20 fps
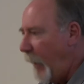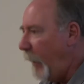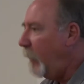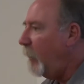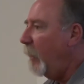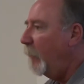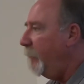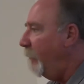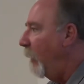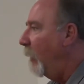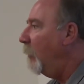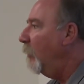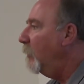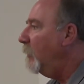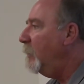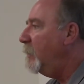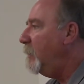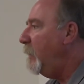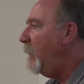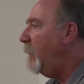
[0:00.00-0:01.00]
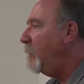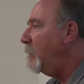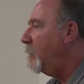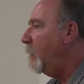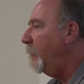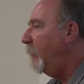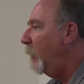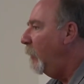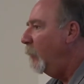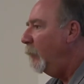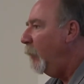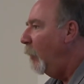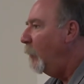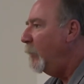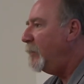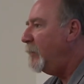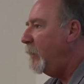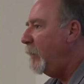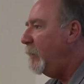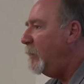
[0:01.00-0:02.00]
like a fungal disease. If you don't
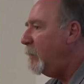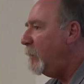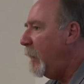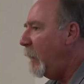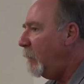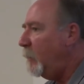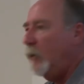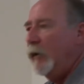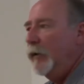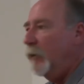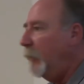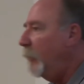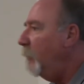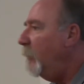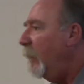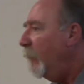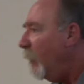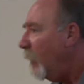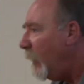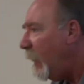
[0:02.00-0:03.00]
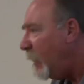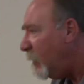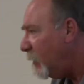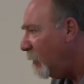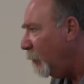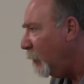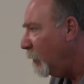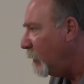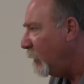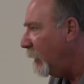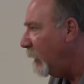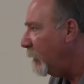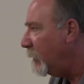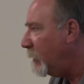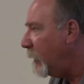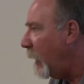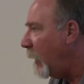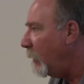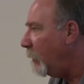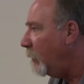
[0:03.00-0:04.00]
know it's an insect, you'd never guess it was an
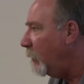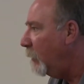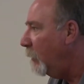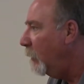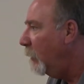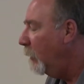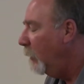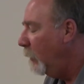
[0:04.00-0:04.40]
insect.